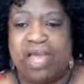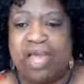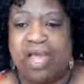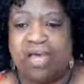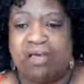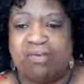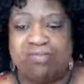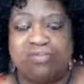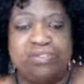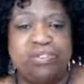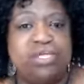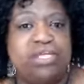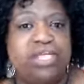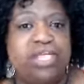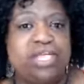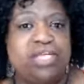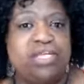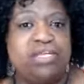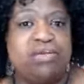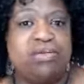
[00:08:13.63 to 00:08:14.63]
Look
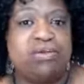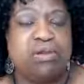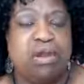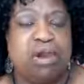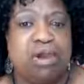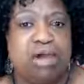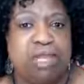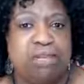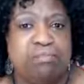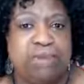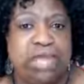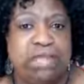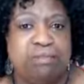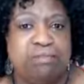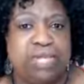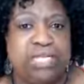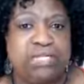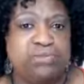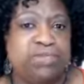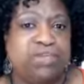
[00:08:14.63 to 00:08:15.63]
here on my
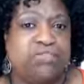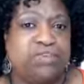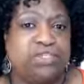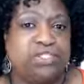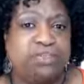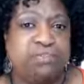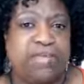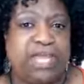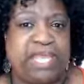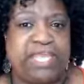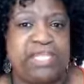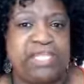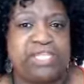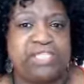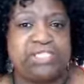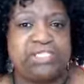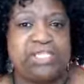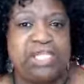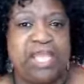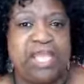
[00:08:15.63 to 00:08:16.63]
Money Reverse
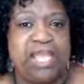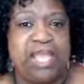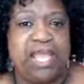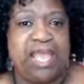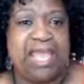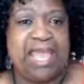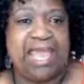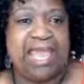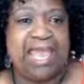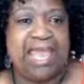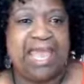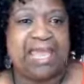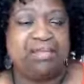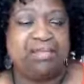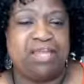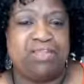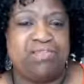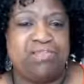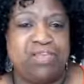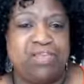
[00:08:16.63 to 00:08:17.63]
page,
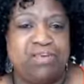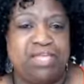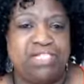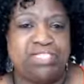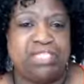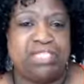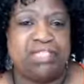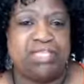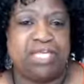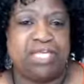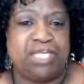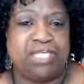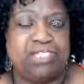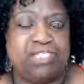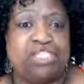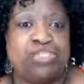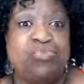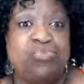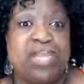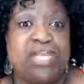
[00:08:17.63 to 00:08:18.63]
and there is a link
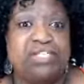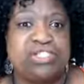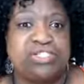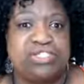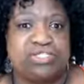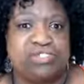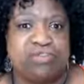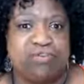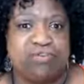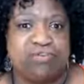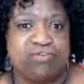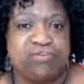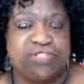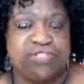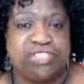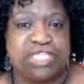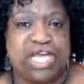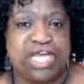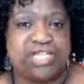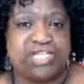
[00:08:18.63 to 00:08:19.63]
to register for
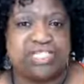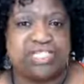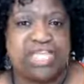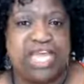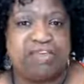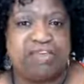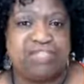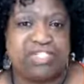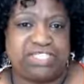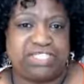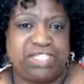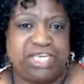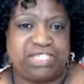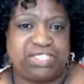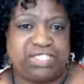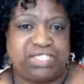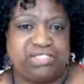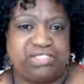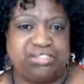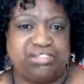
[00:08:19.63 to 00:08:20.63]
Stock Savvy
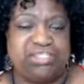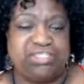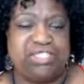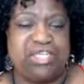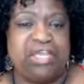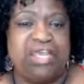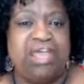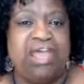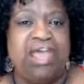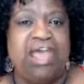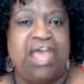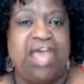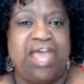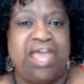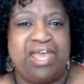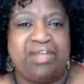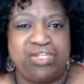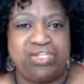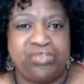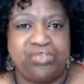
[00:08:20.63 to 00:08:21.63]
sessions.
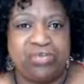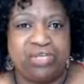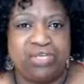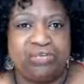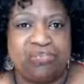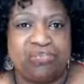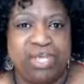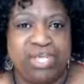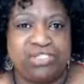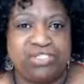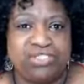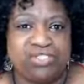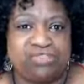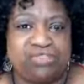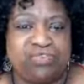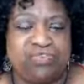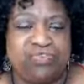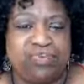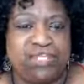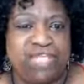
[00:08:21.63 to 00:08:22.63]
And you can register
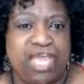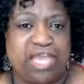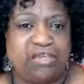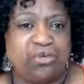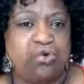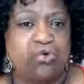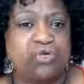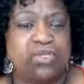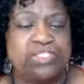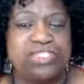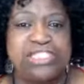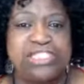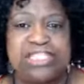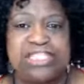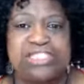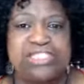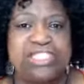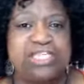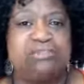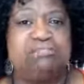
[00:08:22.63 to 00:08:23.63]
for that course. It
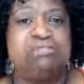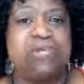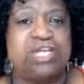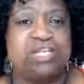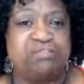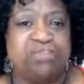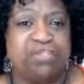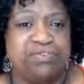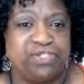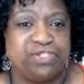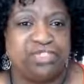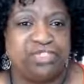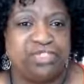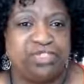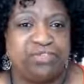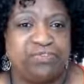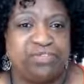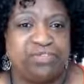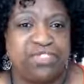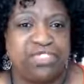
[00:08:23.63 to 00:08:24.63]
is in Money Reverse
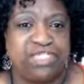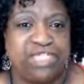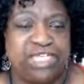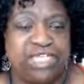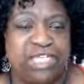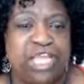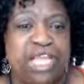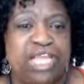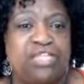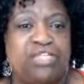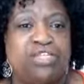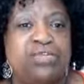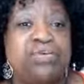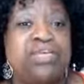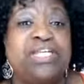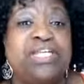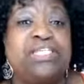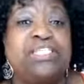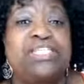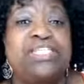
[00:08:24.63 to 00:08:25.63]
University, and you
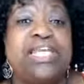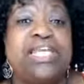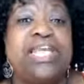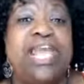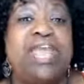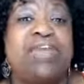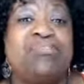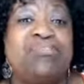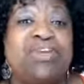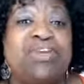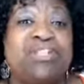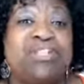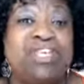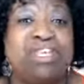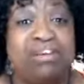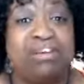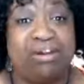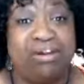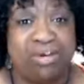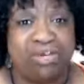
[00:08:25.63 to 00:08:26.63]
can see
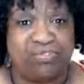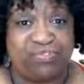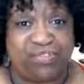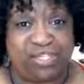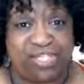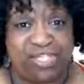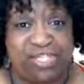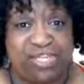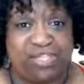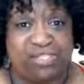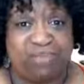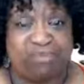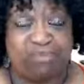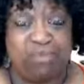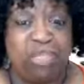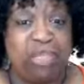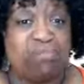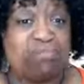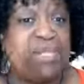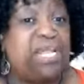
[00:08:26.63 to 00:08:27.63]
everything on video.
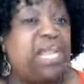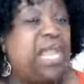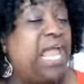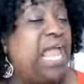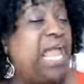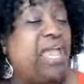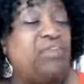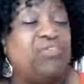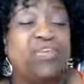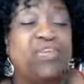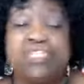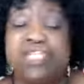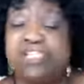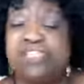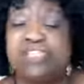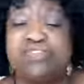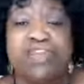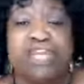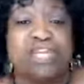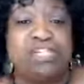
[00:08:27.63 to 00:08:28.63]
But everything's
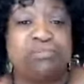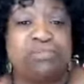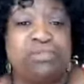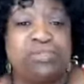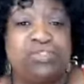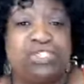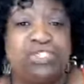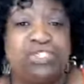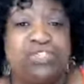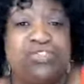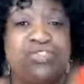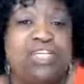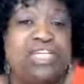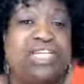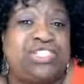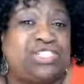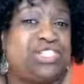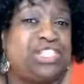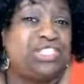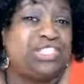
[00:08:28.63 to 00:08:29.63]
available to you.
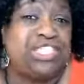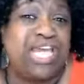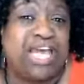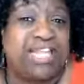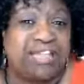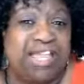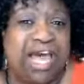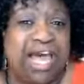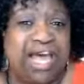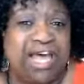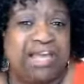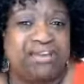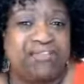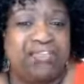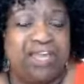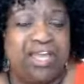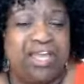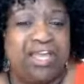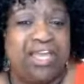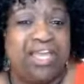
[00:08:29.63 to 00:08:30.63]
It's just not live,
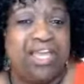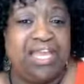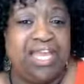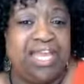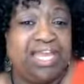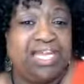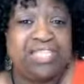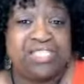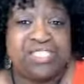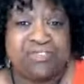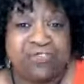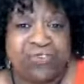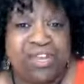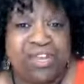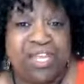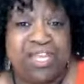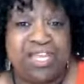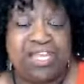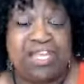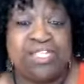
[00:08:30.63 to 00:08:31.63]
and it's
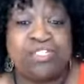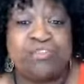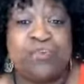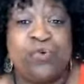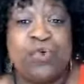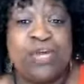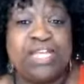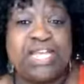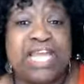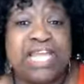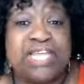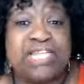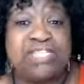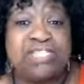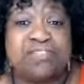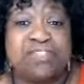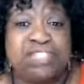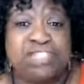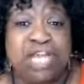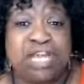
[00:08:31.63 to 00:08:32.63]
free. It's 4 days
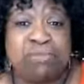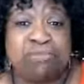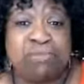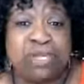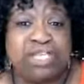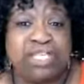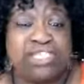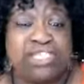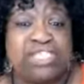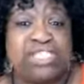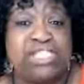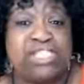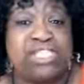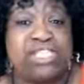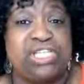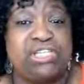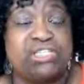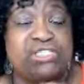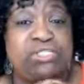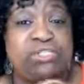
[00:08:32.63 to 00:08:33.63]
of stock market
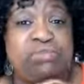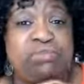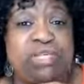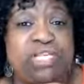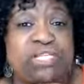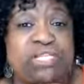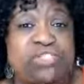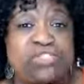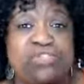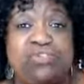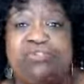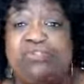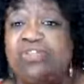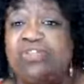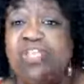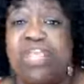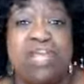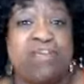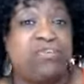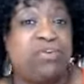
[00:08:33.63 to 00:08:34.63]
teaching, assuming that you've
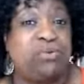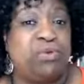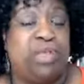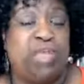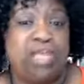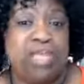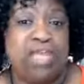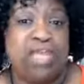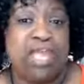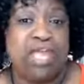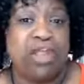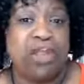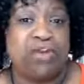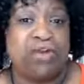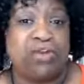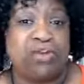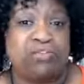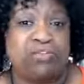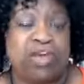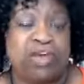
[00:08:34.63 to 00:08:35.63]
never
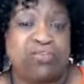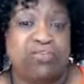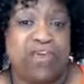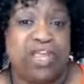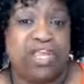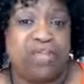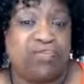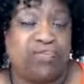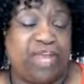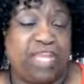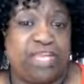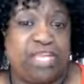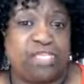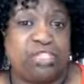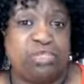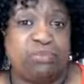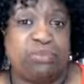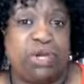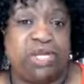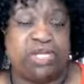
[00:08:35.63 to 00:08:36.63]
heard of our
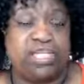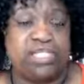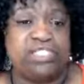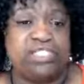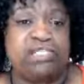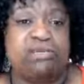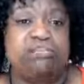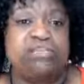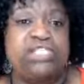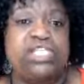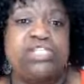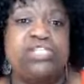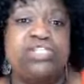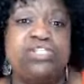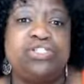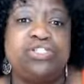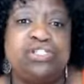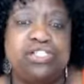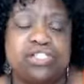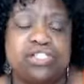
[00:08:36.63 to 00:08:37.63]
financial markets, and I'm teaching
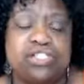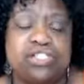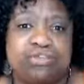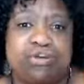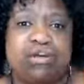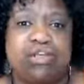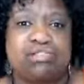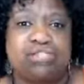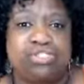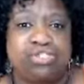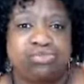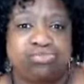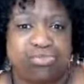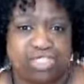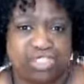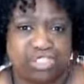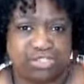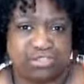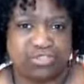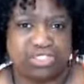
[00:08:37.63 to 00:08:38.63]
you to start to
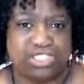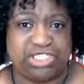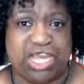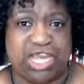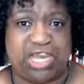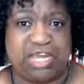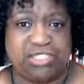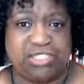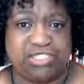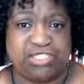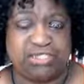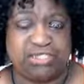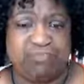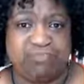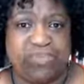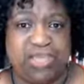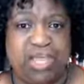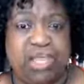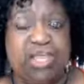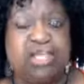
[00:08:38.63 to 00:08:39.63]
research stocks.
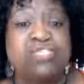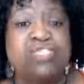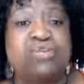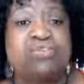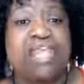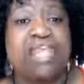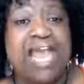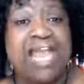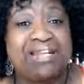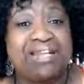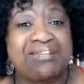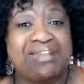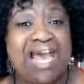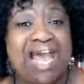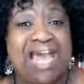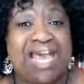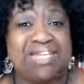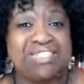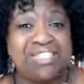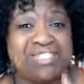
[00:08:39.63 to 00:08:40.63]
So that
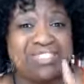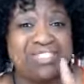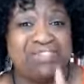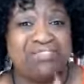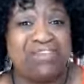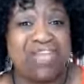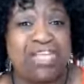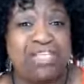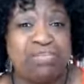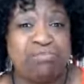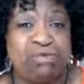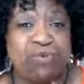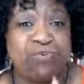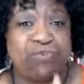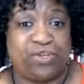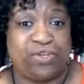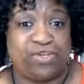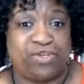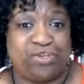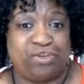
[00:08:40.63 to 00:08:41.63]
class is available for
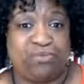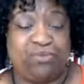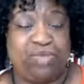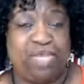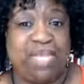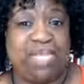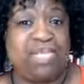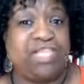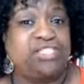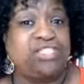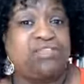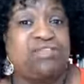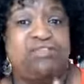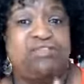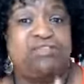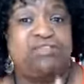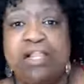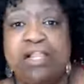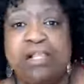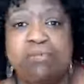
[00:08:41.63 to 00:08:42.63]
you, and it's
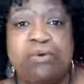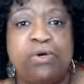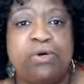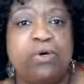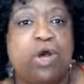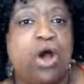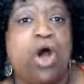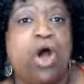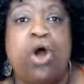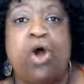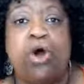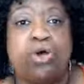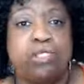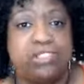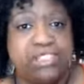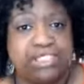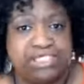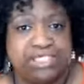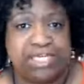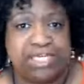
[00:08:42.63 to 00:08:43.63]
available all
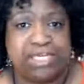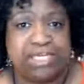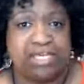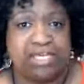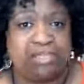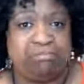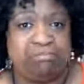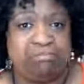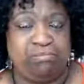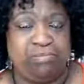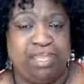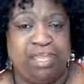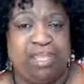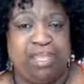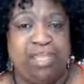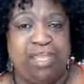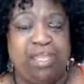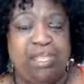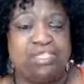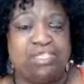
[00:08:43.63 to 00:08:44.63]
the time.
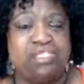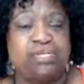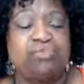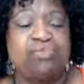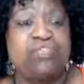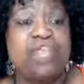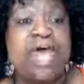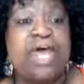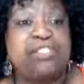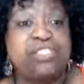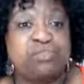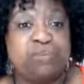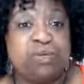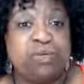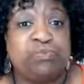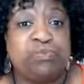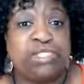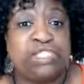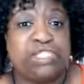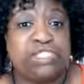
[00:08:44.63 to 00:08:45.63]
So that's what
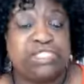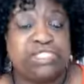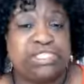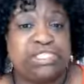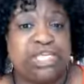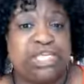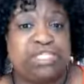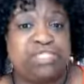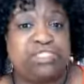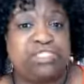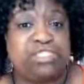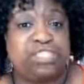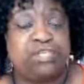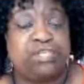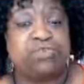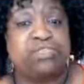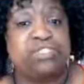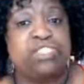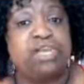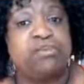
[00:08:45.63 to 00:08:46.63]
we just did. There were
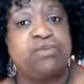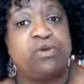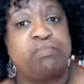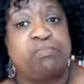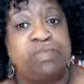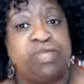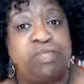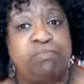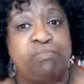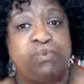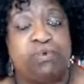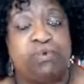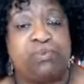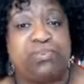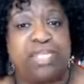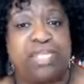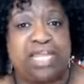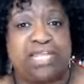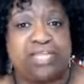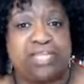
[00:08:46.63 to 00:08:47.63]
several people
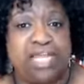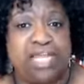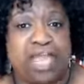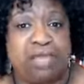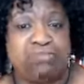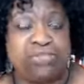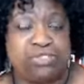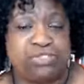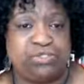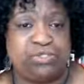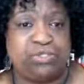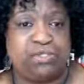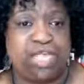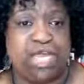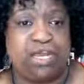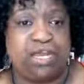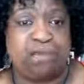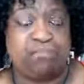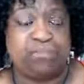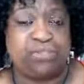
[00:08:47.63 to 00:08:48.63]
that captured that
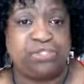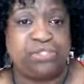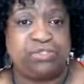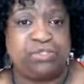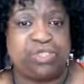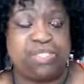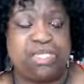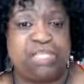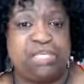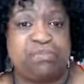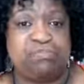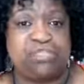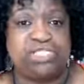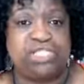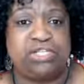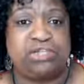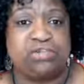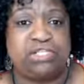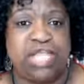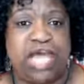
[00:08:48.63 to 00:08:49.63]
opportunity and was
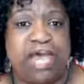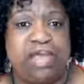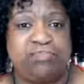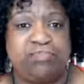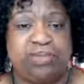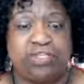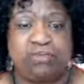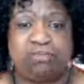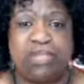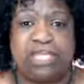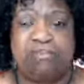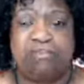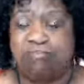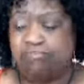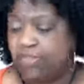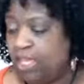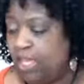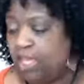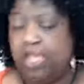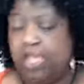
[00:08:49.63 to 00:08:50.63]
here live with me,
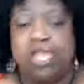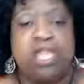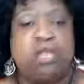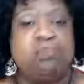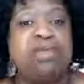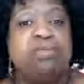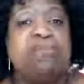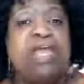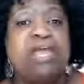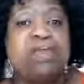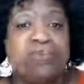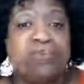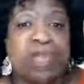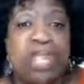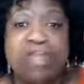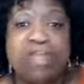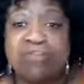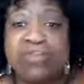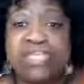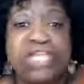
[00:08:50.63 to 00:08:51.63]
and we met for
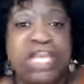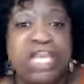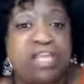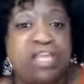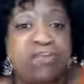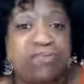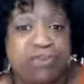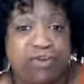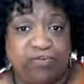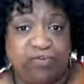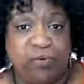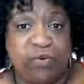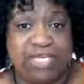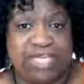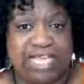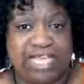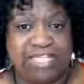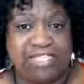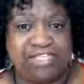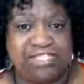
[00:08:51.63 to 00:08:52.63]
every day for 4
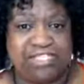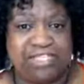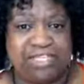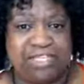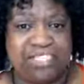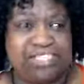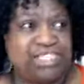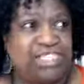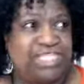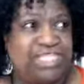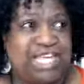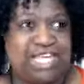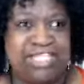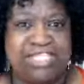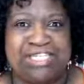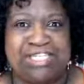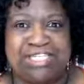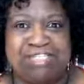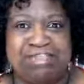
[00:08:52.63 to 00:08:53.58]
days. It just ended